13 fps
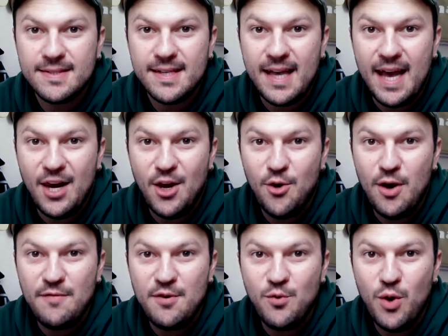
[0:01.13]
Hello,
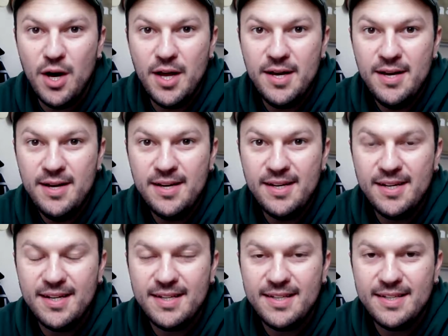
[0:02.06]
everyone.
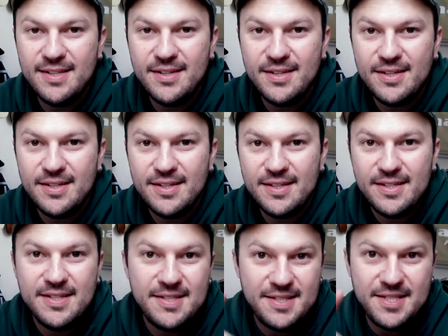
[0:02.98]

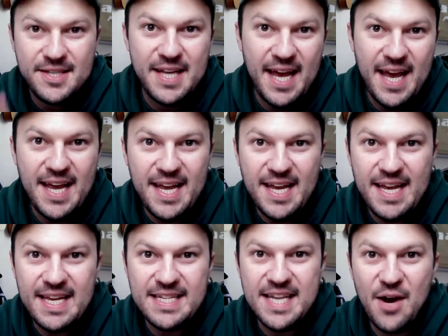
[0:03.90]
Today
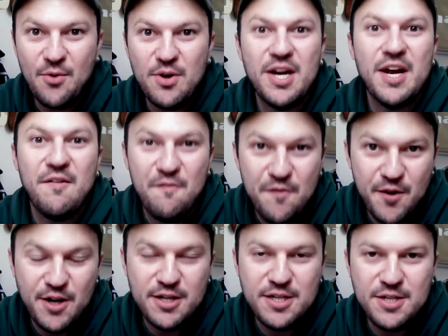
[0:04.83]
is our
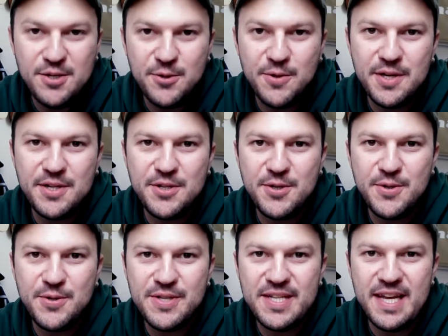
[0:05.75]
first Tour
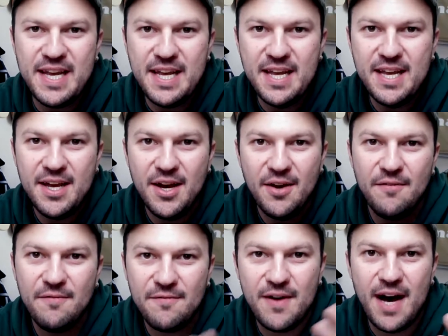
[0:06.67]
Tuesday
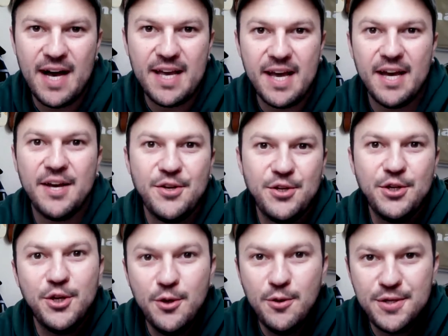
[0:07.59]
via
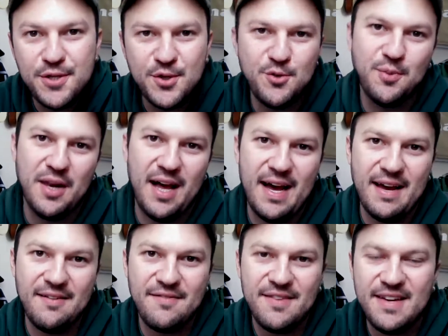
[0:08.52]
YouTube Live.